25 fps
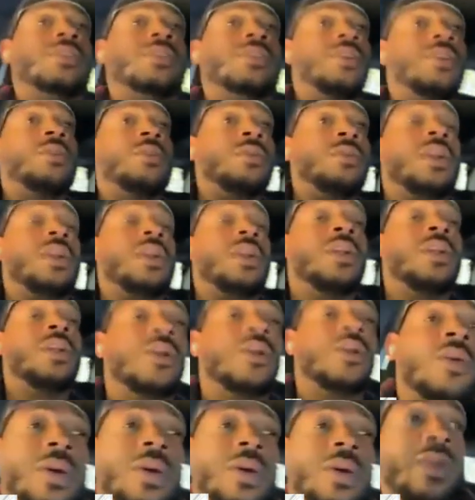So, you
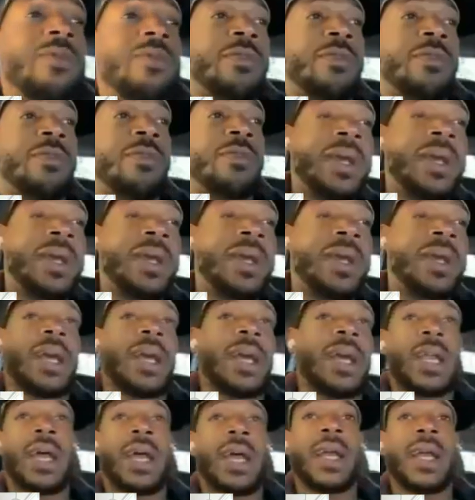know, for me,
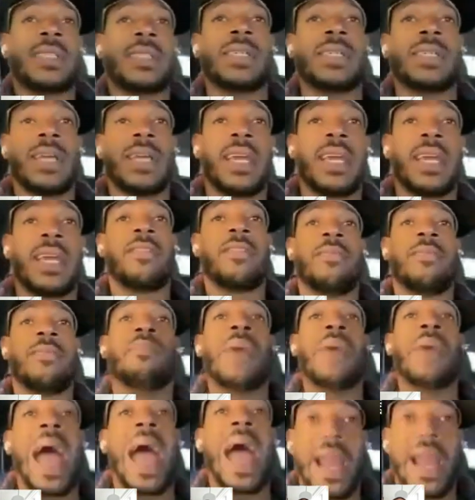I like to give
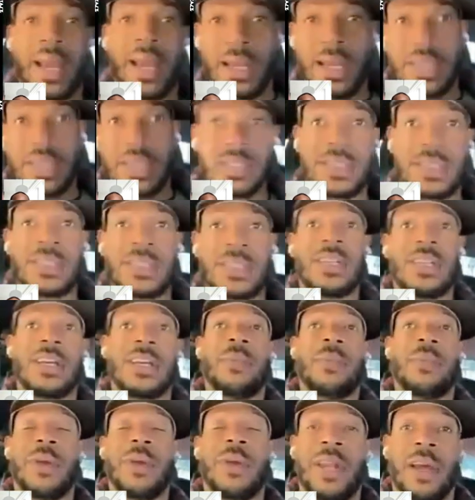back to the
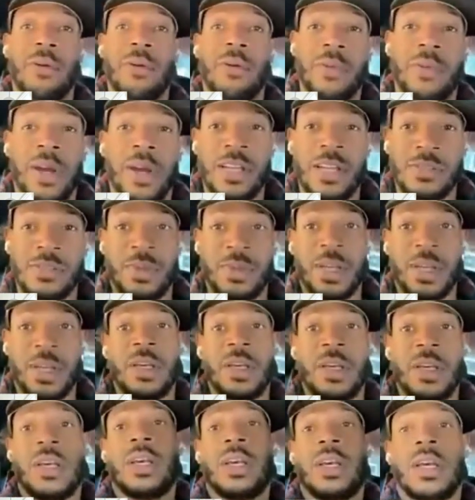community that raised me,
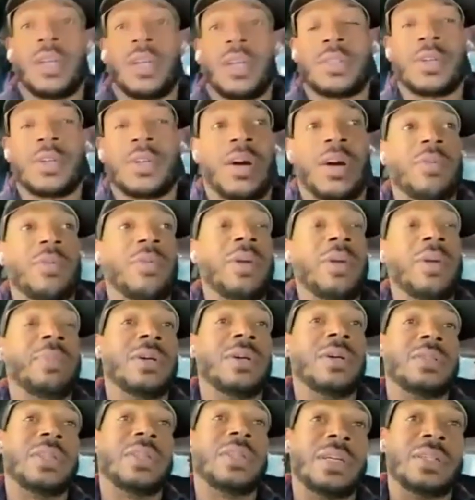and so I
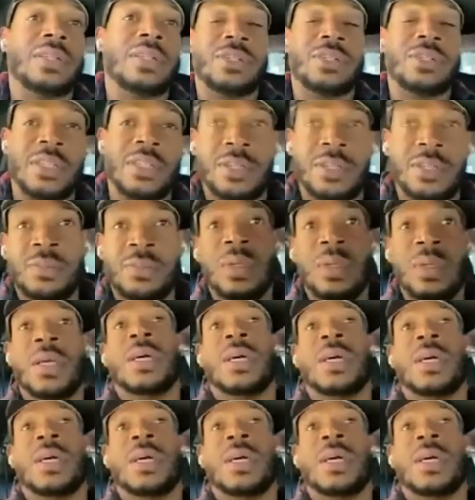rebuilt their gym.